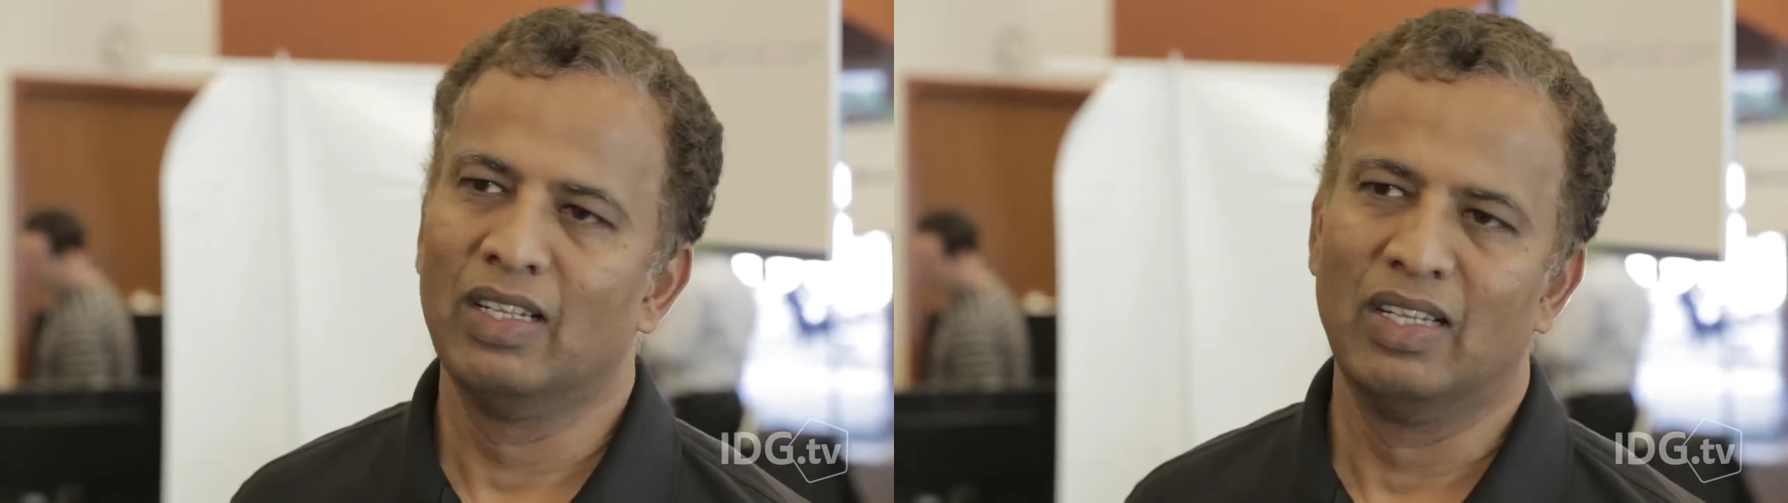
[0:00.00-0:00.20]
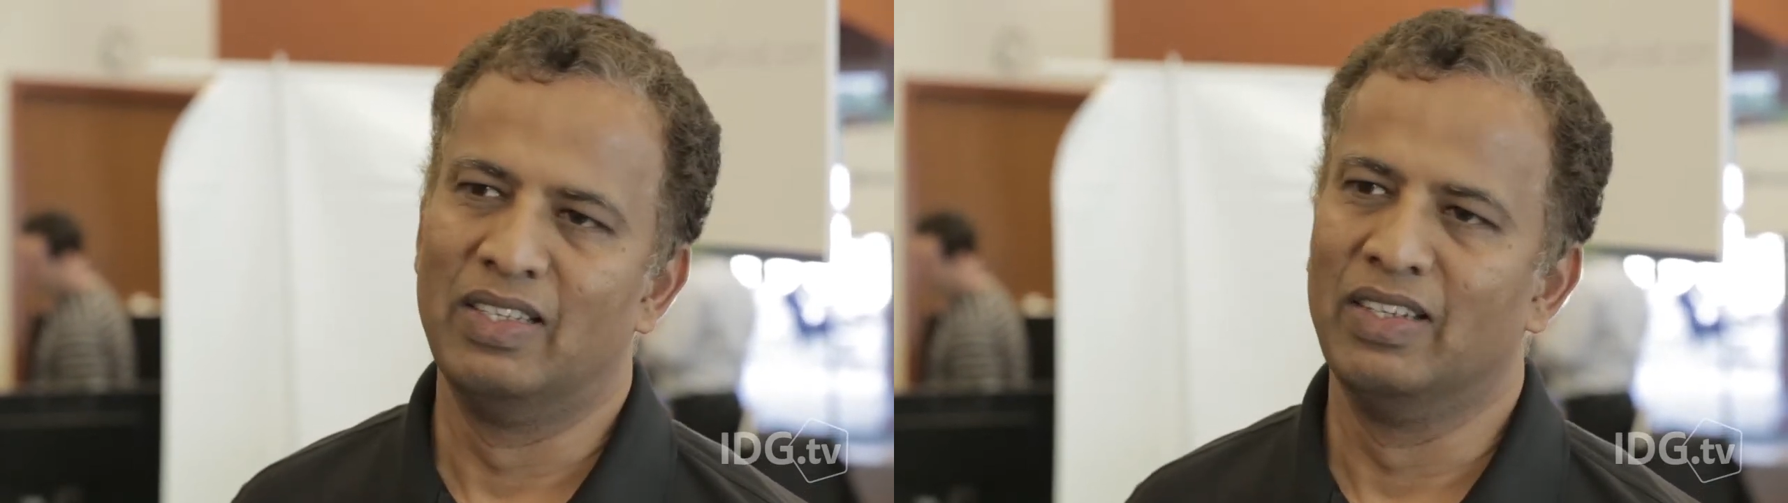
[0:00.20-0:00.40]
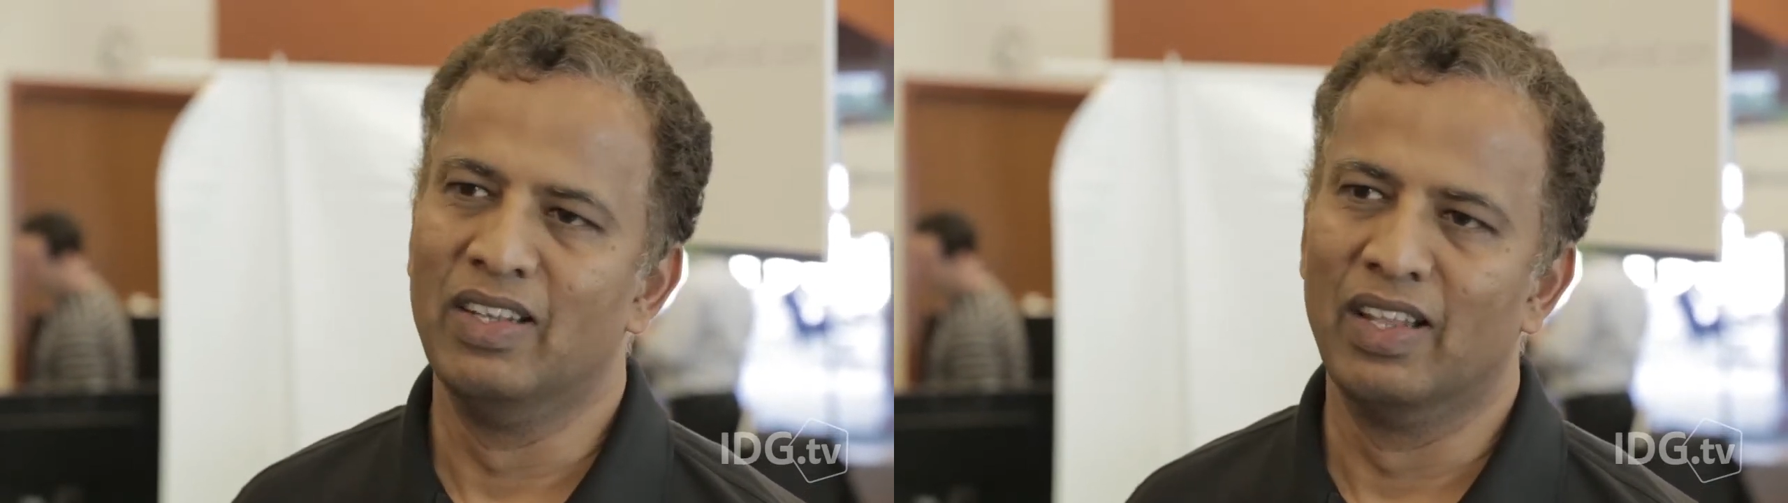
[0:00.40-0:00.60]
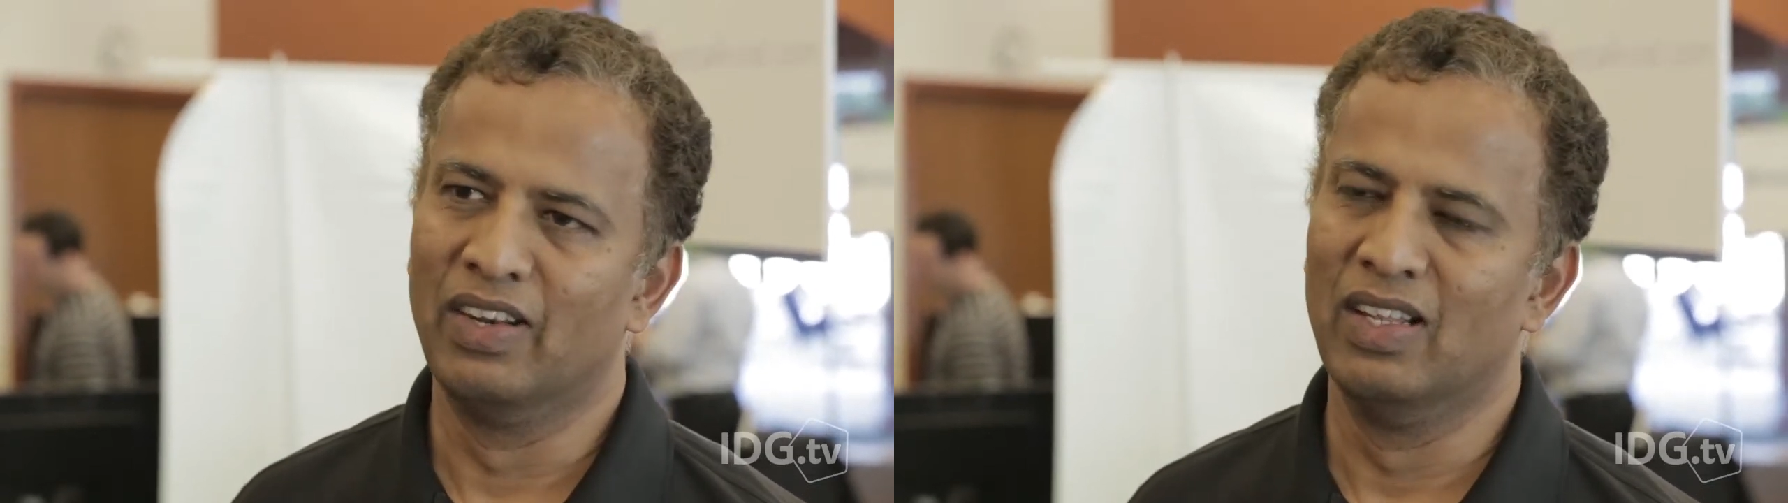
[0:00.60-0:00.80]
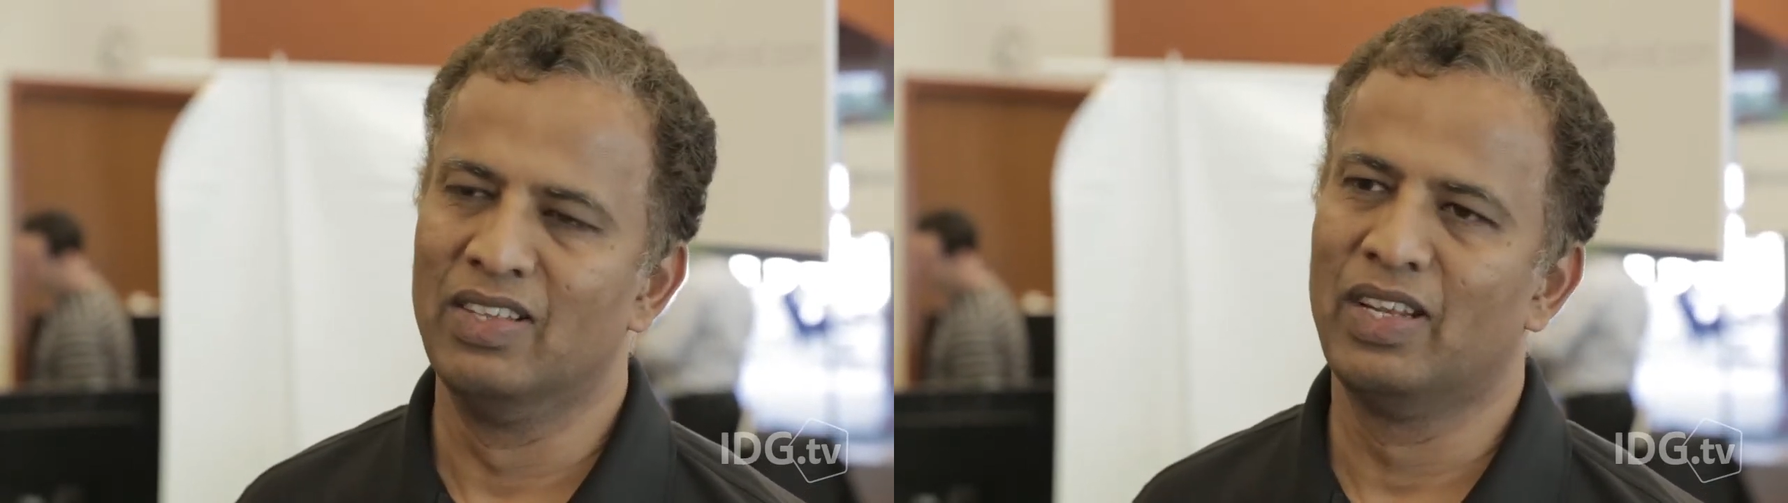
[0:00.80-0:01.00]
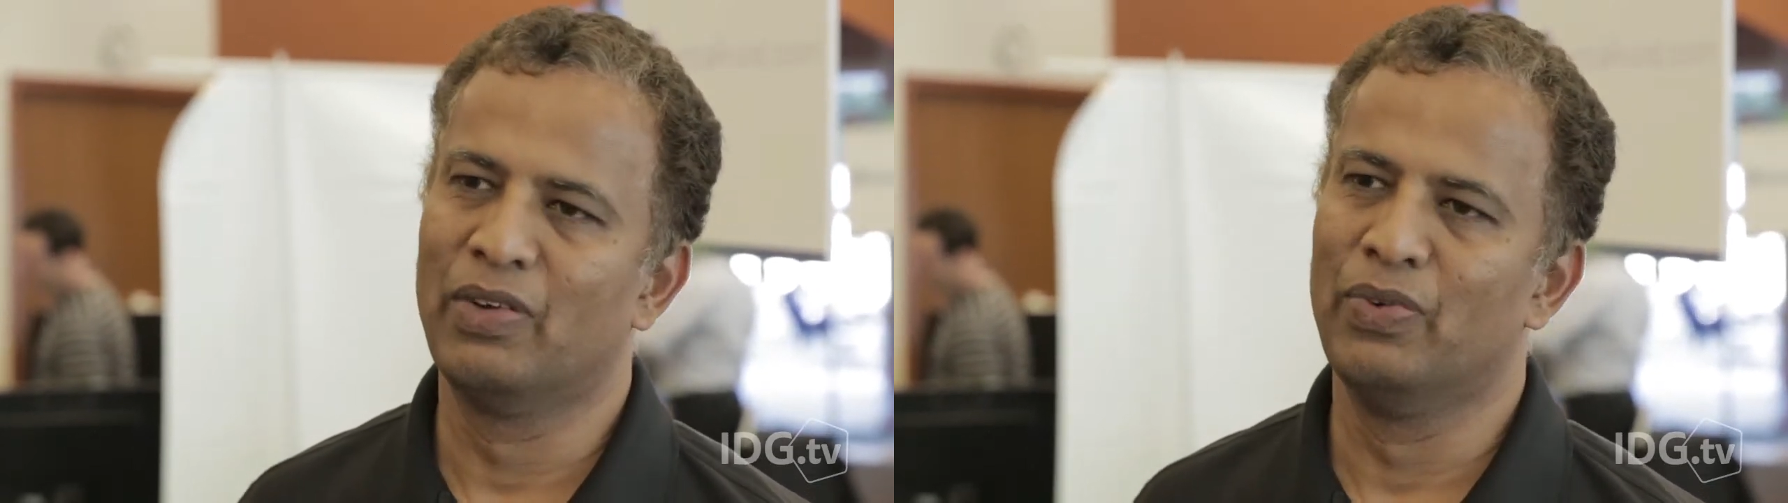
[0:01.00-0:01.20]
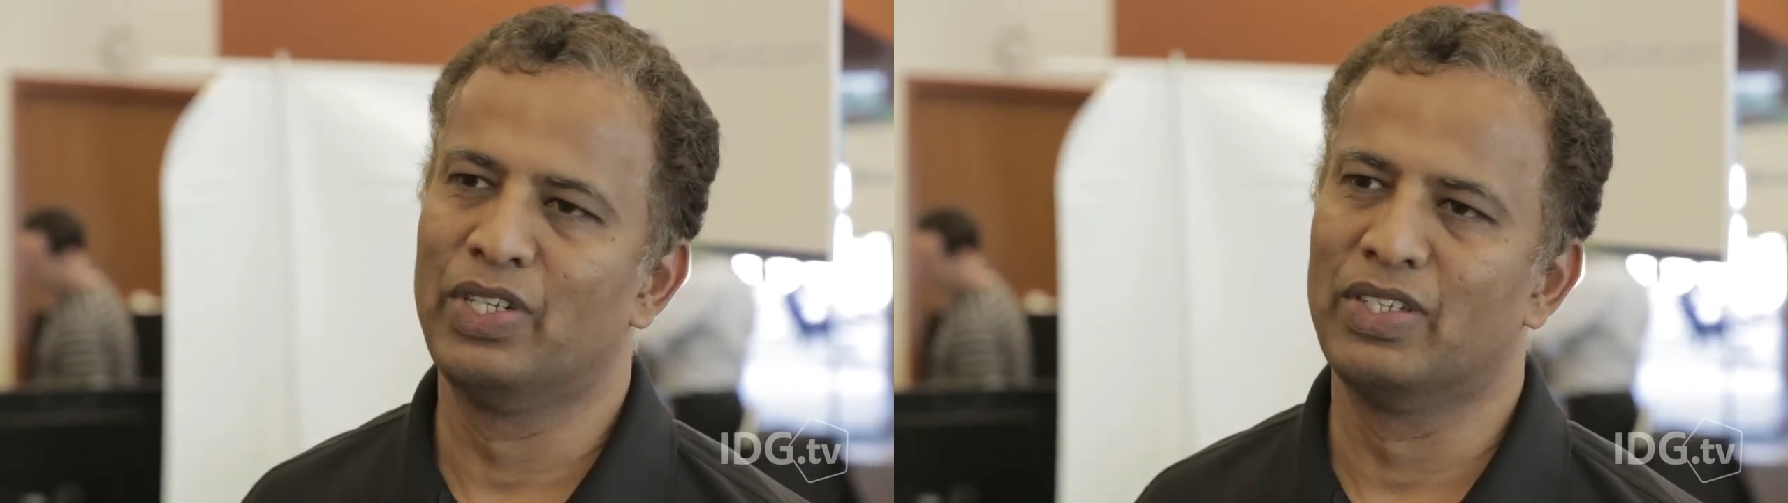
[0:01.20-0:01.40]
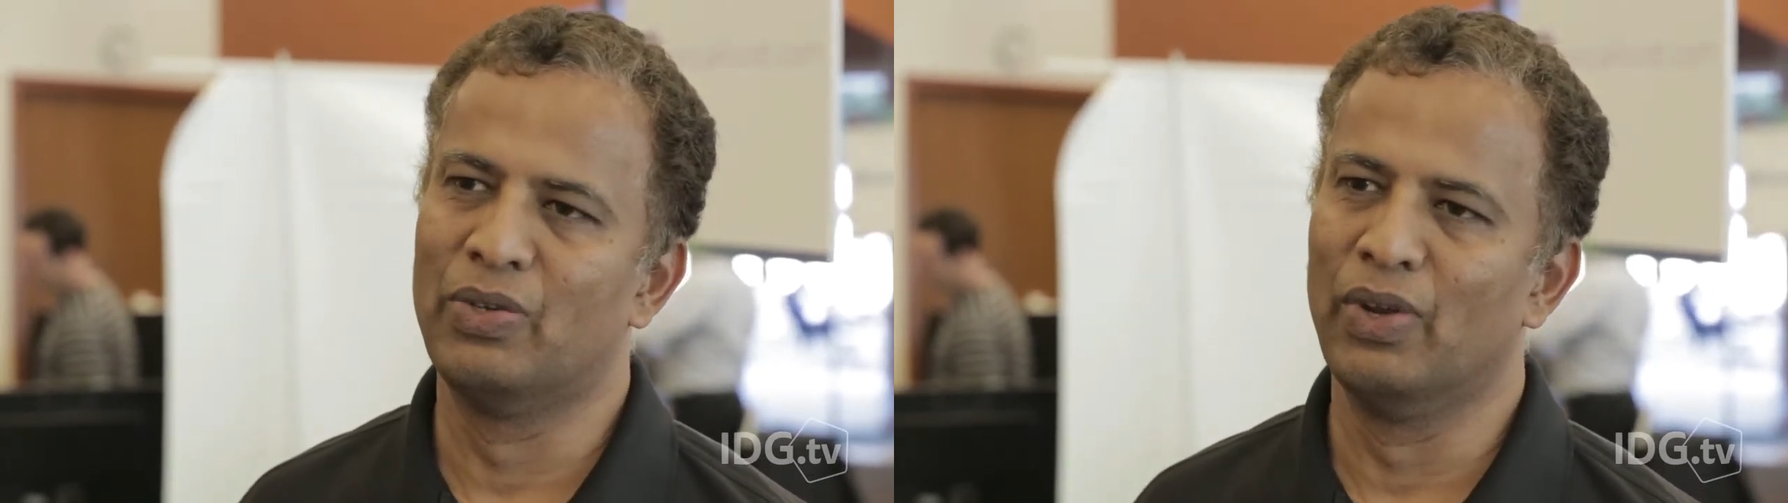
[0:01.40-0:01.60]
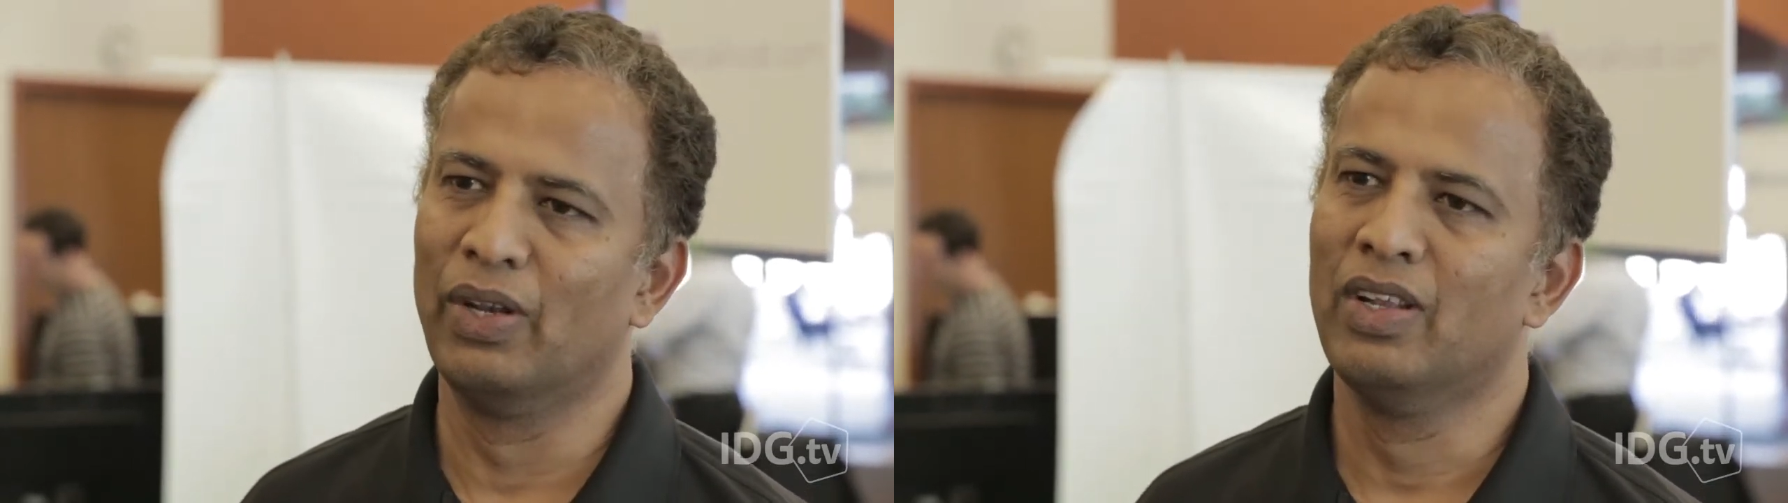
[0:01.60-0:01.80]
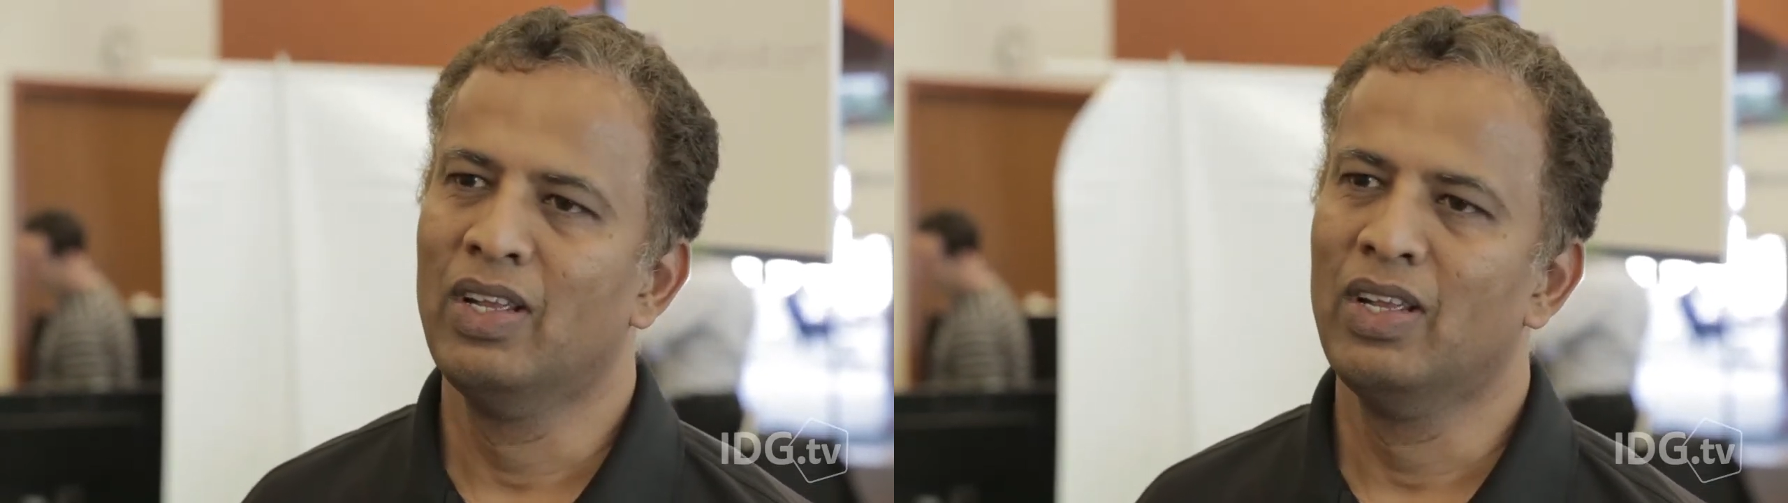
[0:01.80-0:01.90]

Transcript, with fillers: is in the real estate which is doing